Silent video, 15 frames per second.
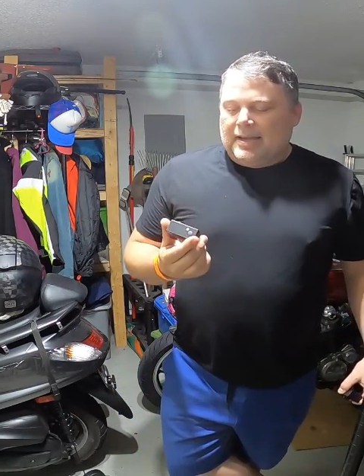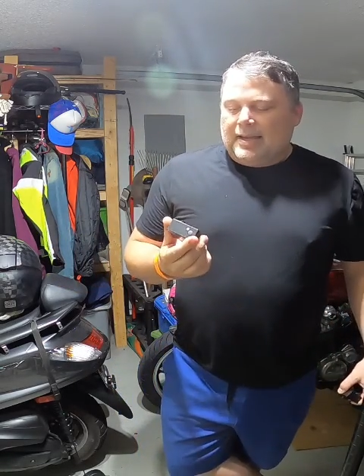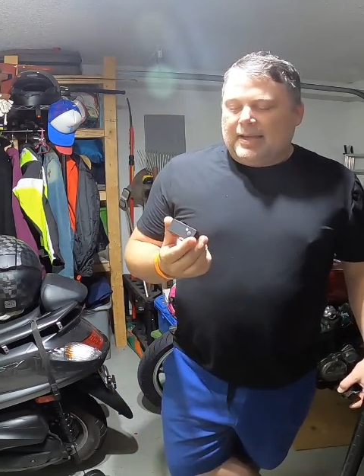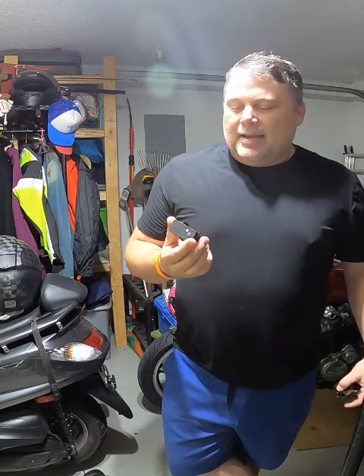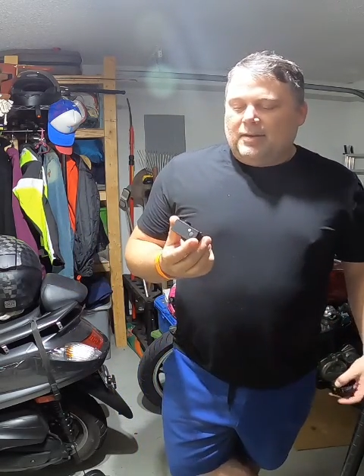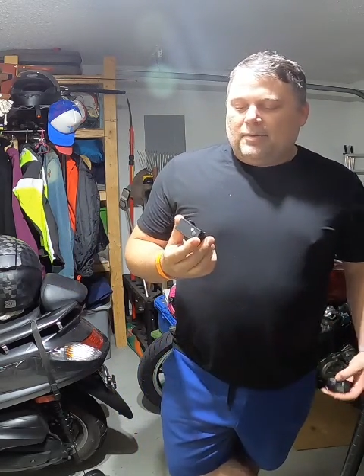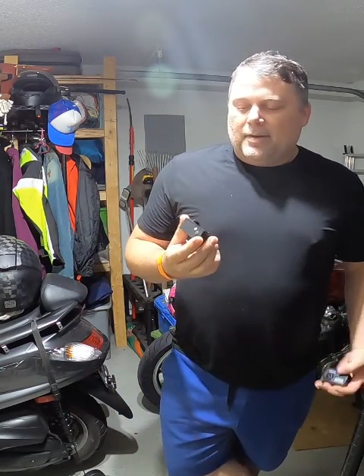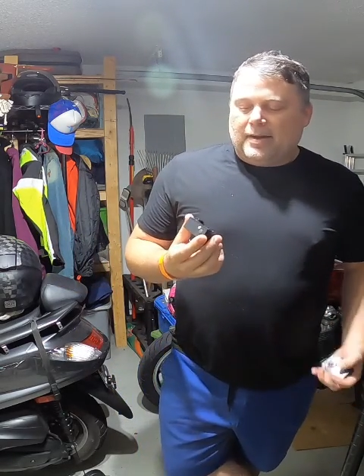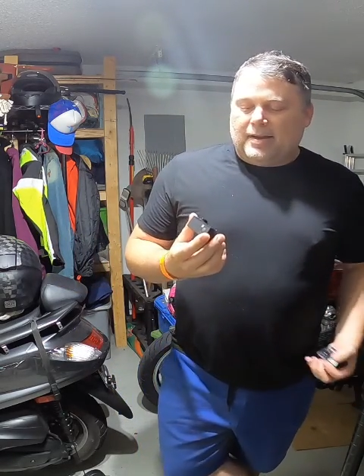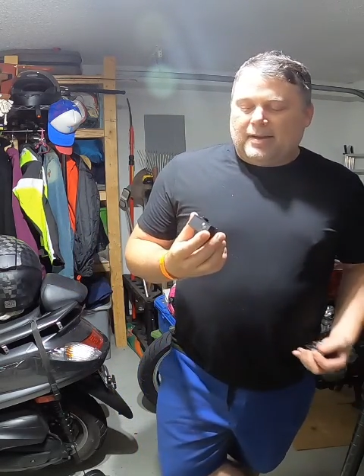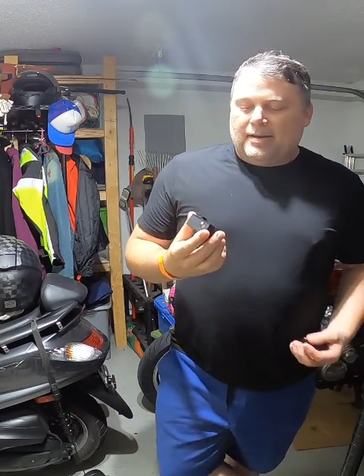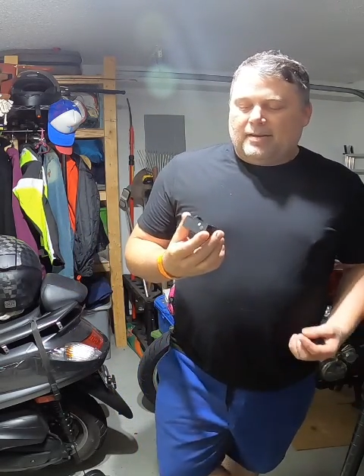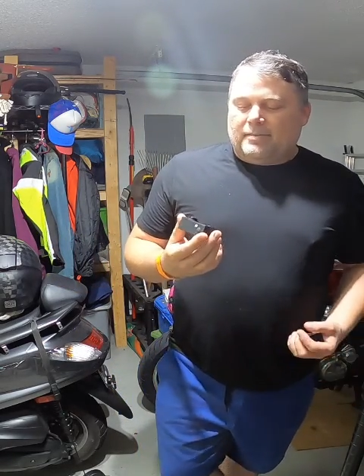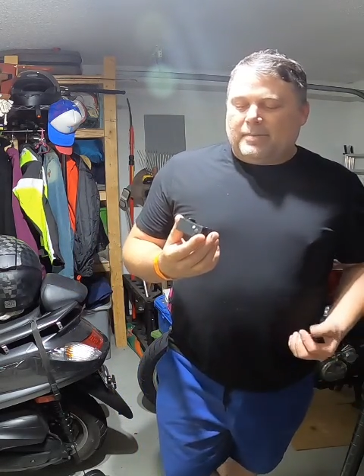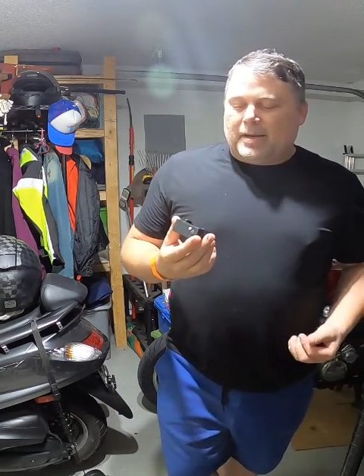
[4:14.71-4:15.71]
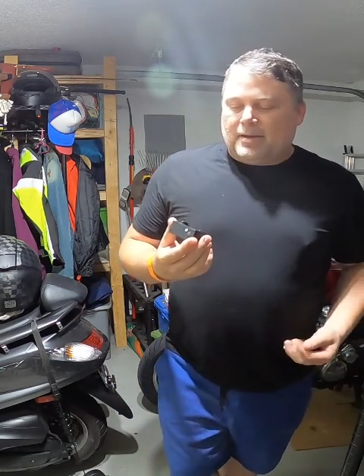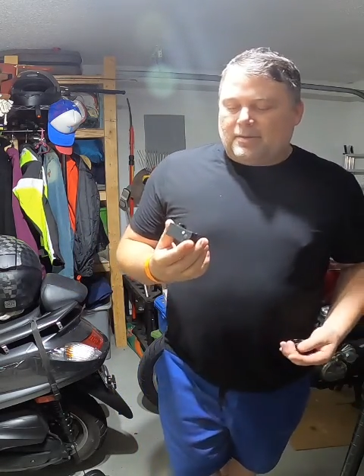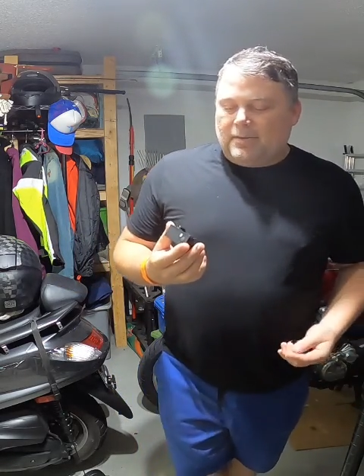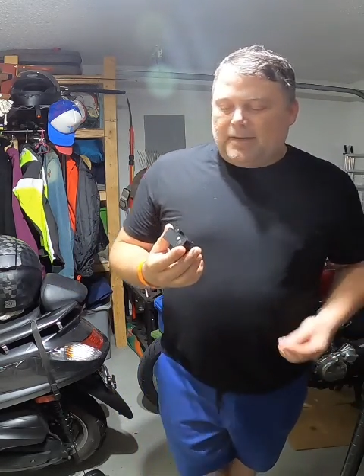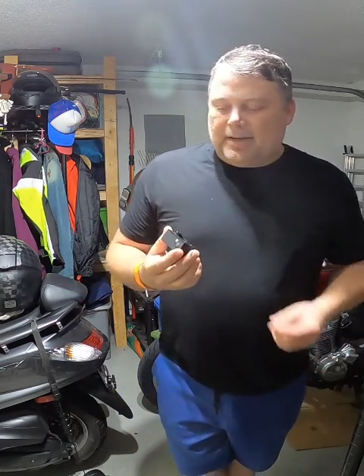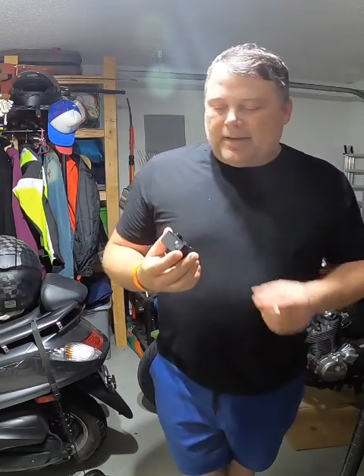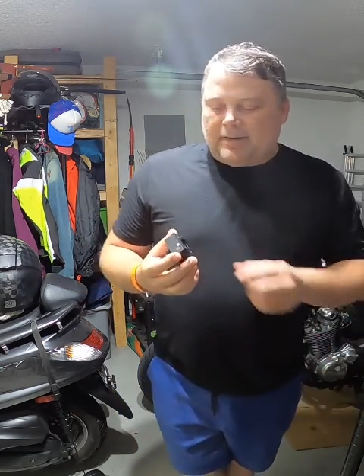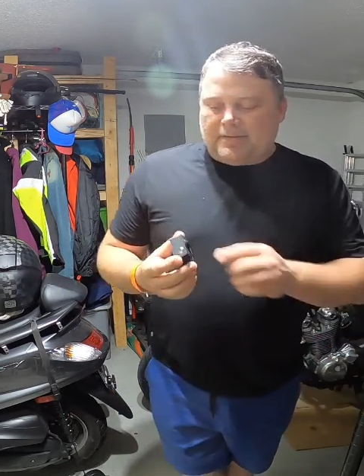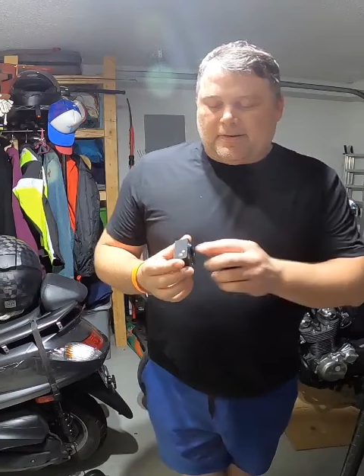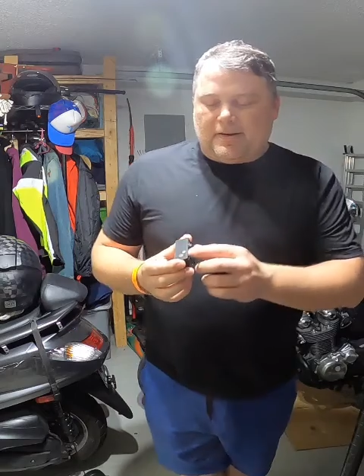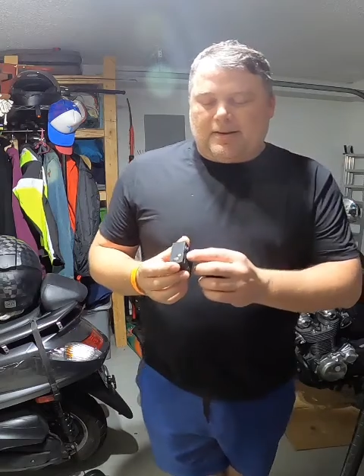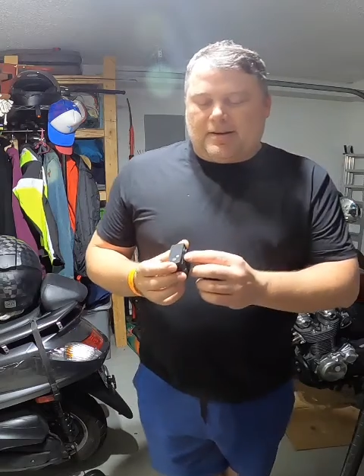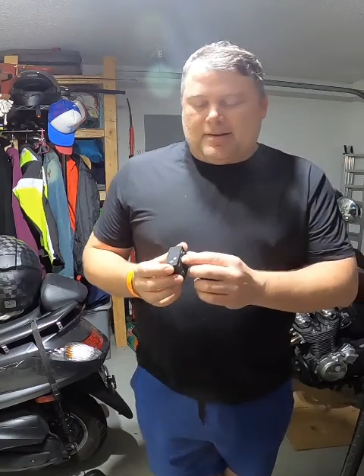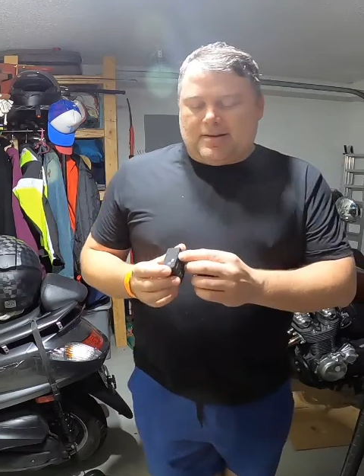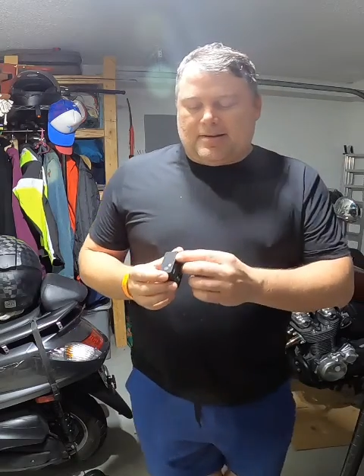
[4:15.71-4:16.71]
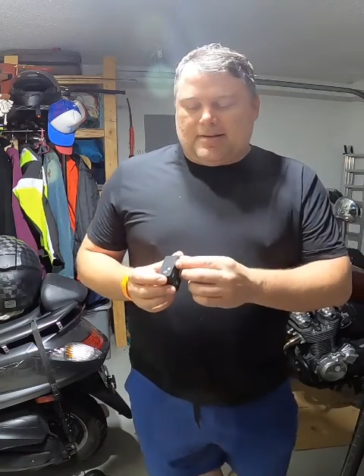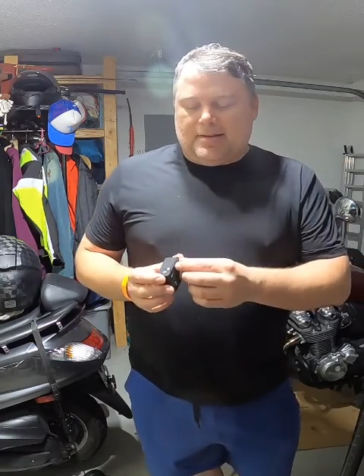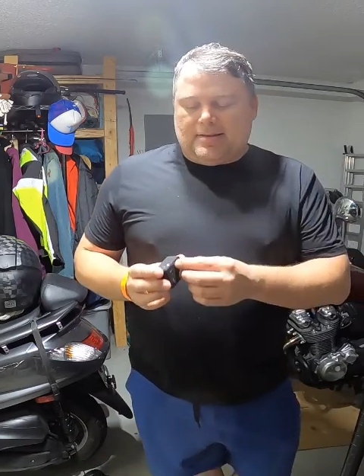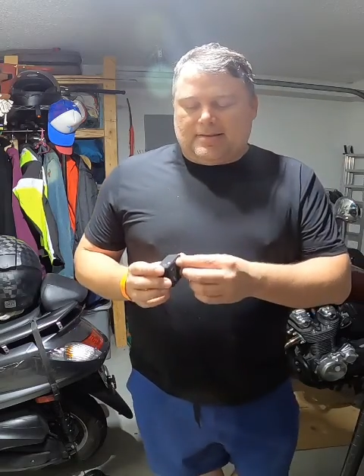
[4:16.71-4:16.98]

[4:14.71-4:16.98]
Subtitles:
Anyway, about a week after I got it,